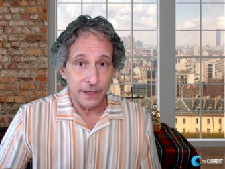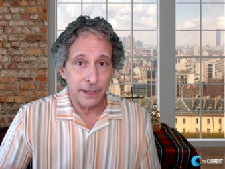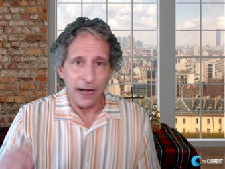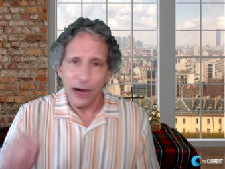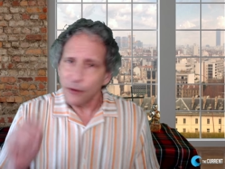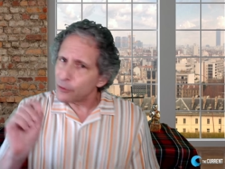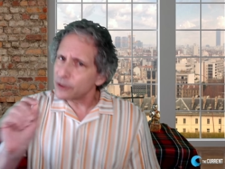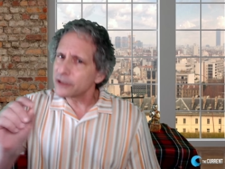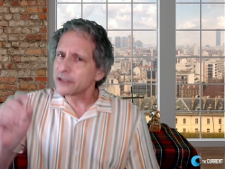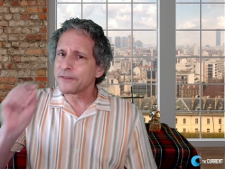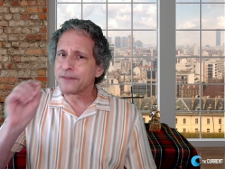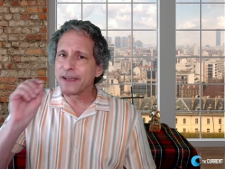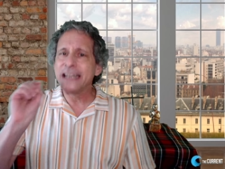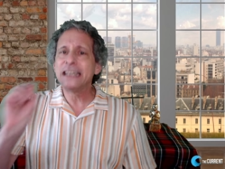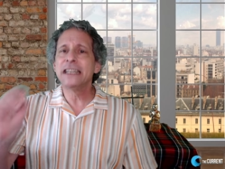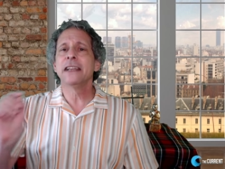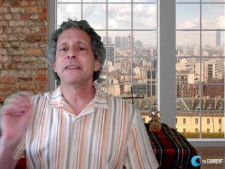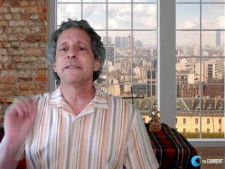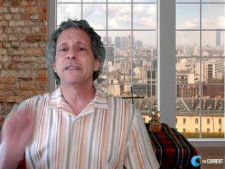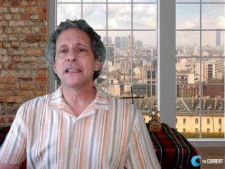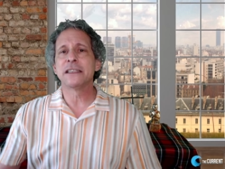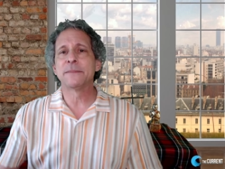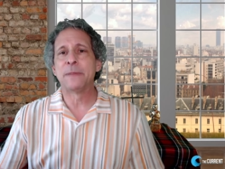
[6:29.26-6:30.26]
I wonder if
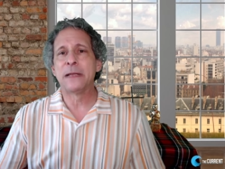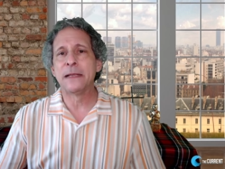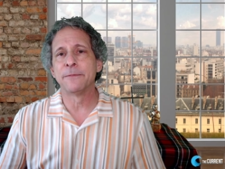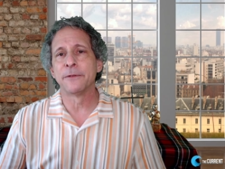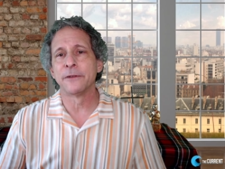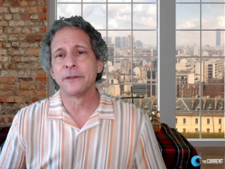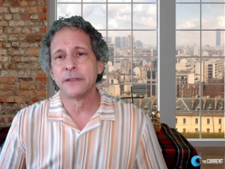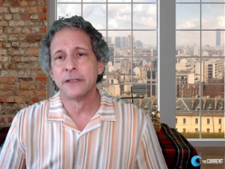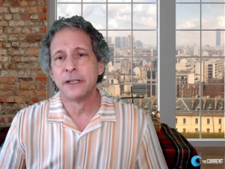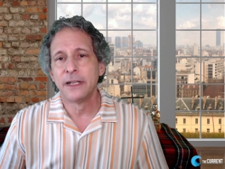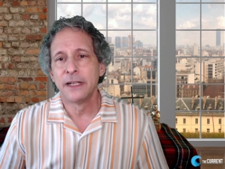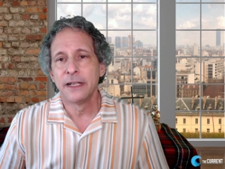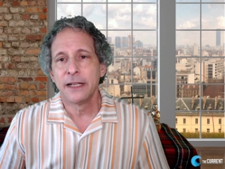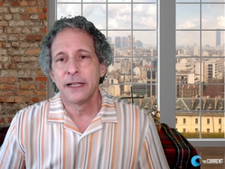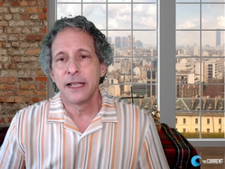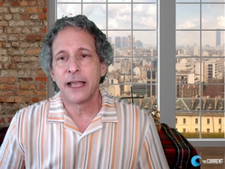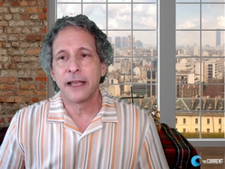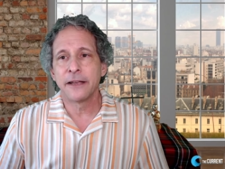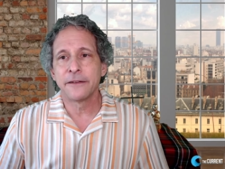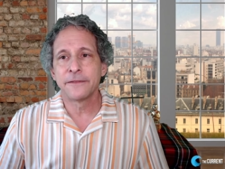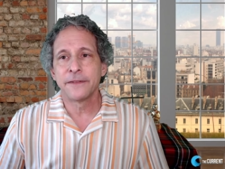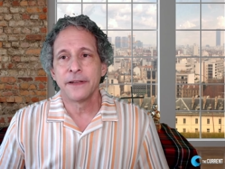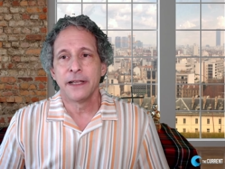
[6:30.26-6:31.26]
any of these people
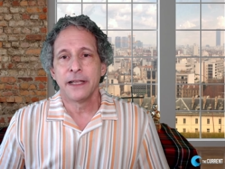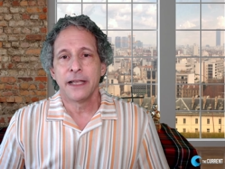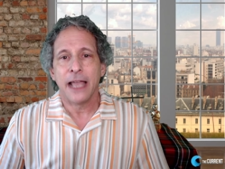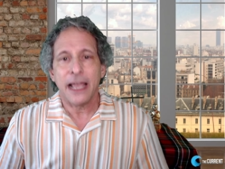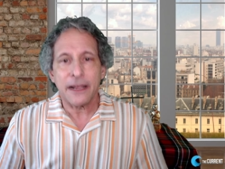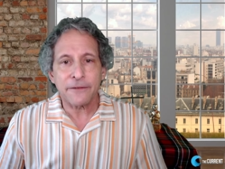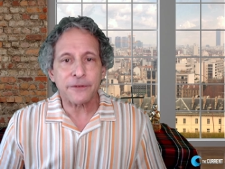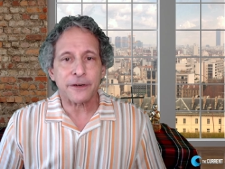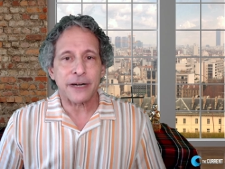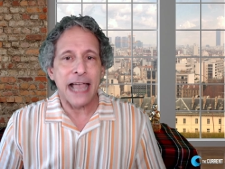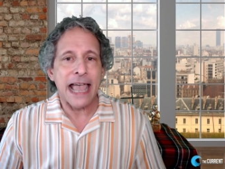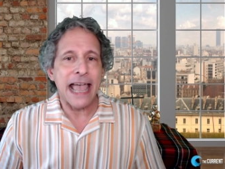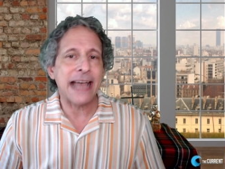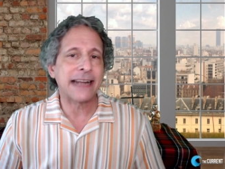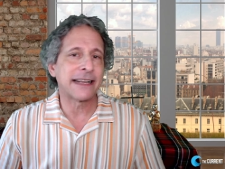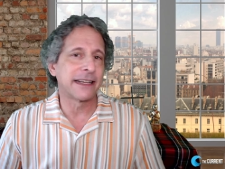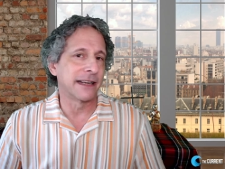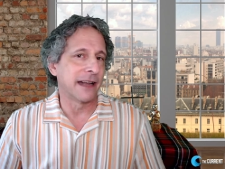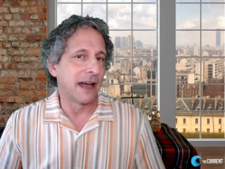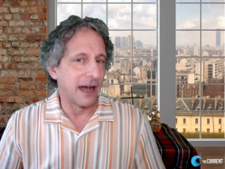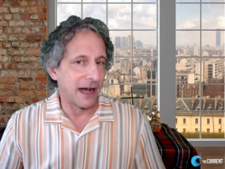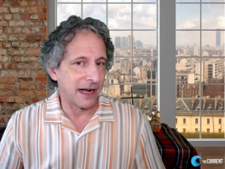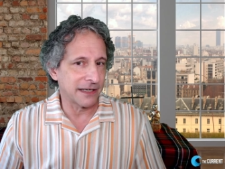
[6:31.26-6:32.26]
have ever had
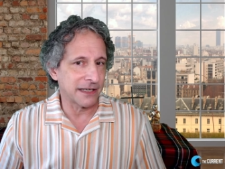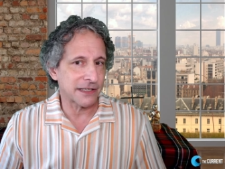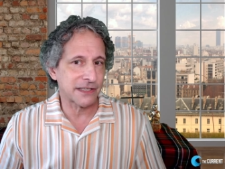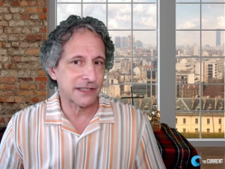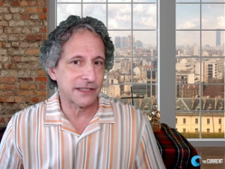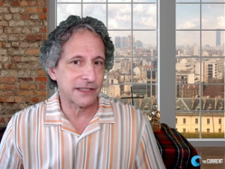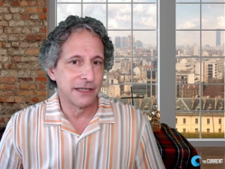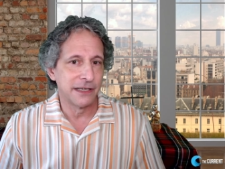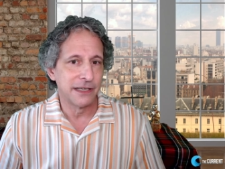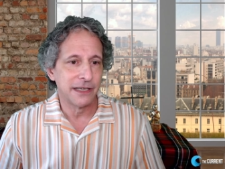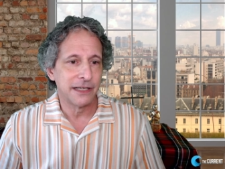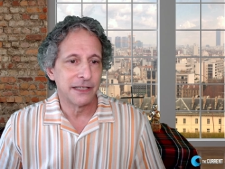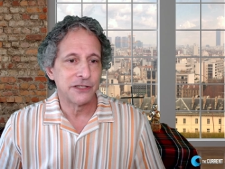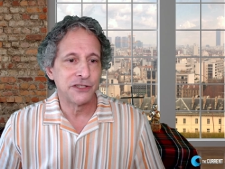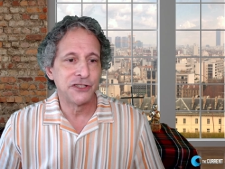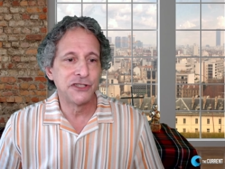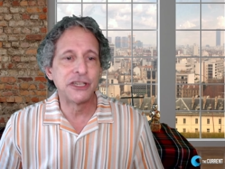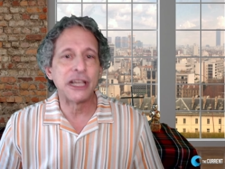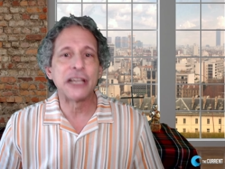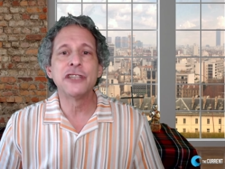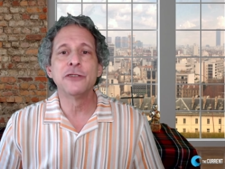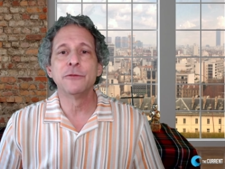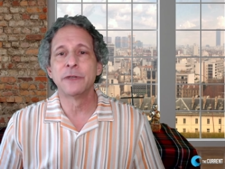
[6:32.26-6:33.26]
an honest,
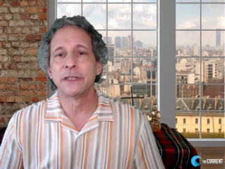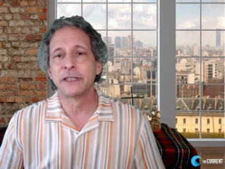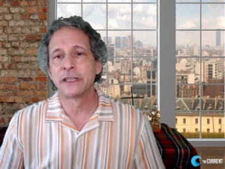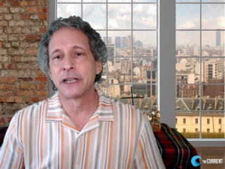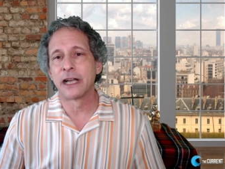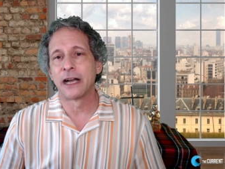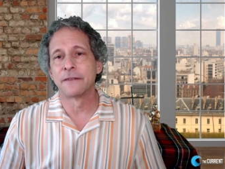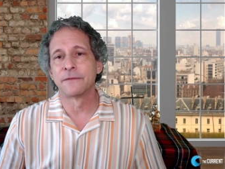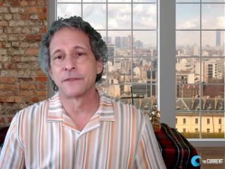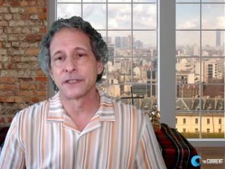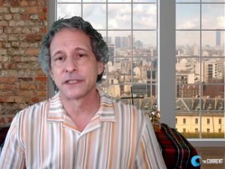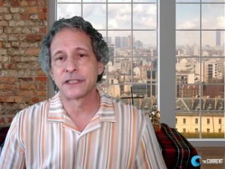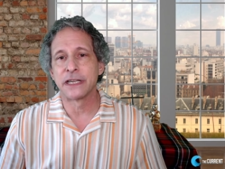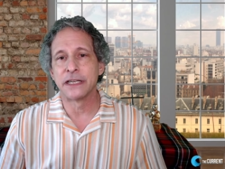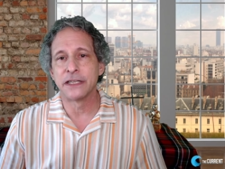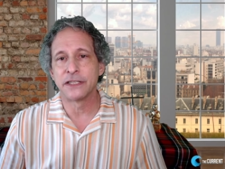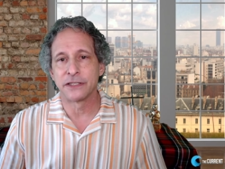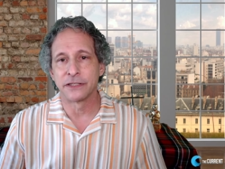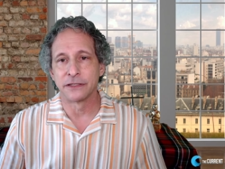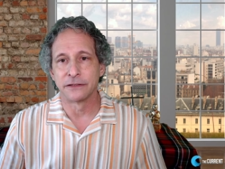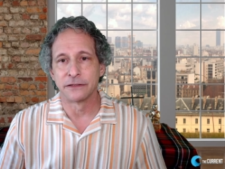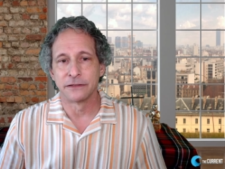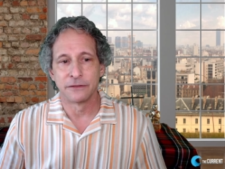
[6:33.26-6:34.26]
genuine
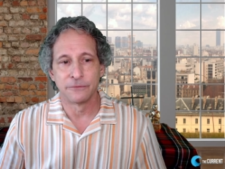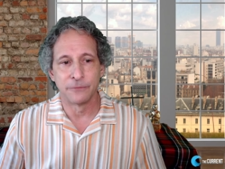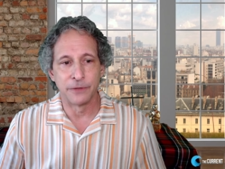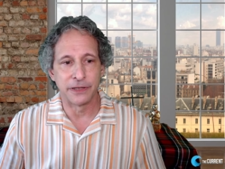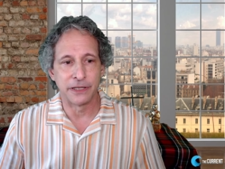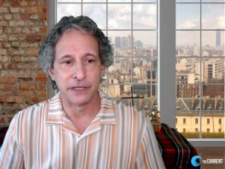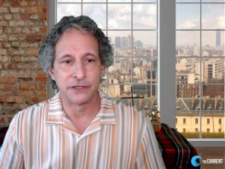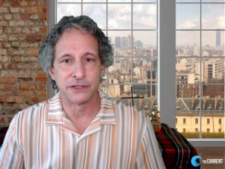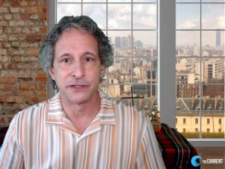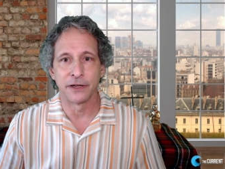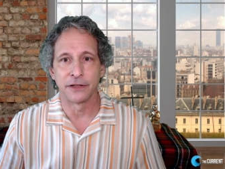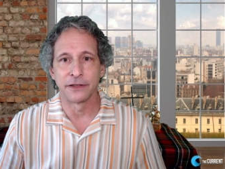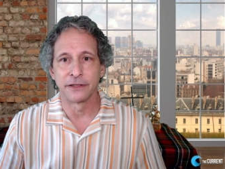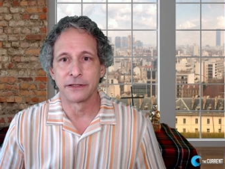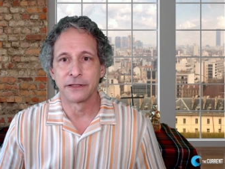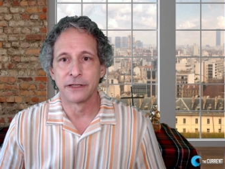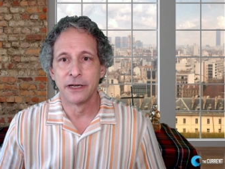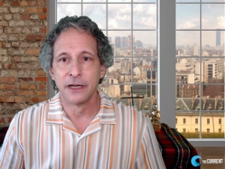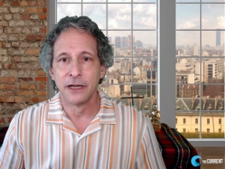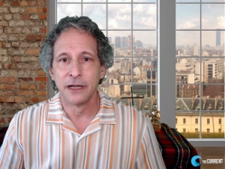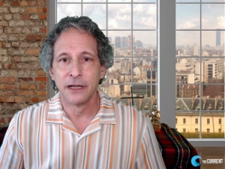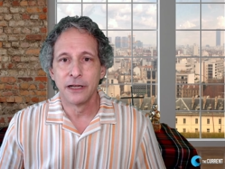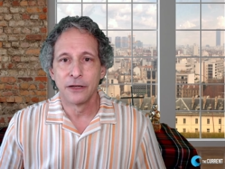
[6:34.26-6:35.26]
conversation with each other,
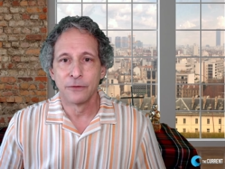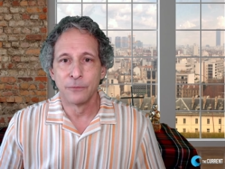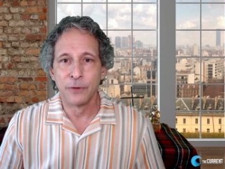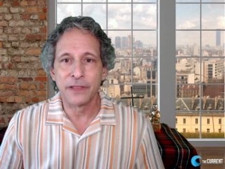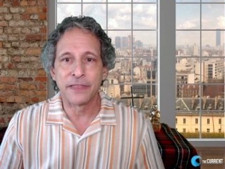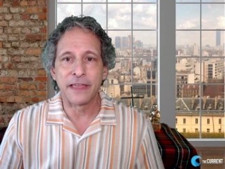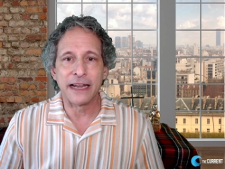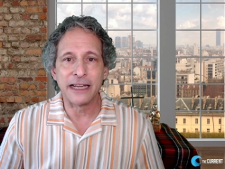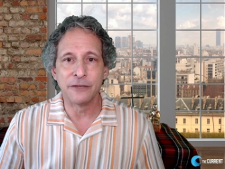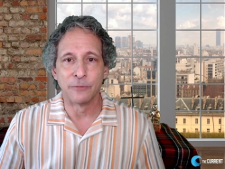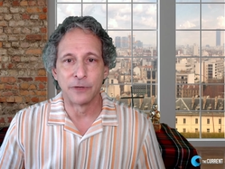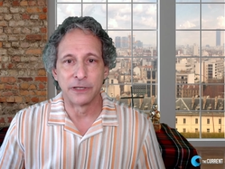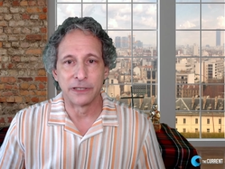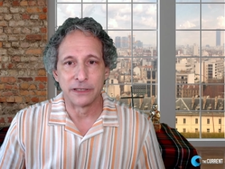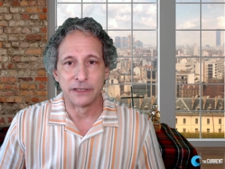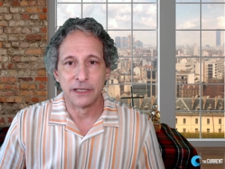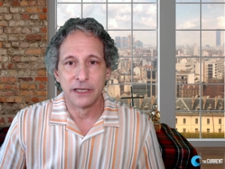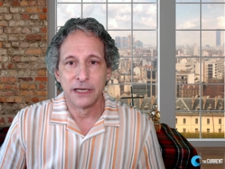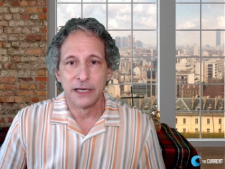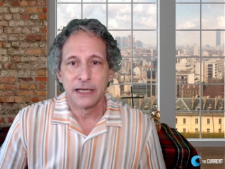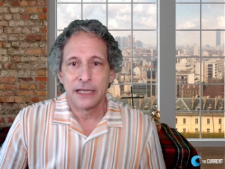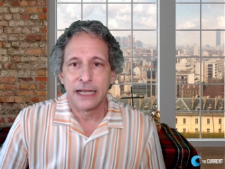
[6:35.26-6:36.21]
with anyone.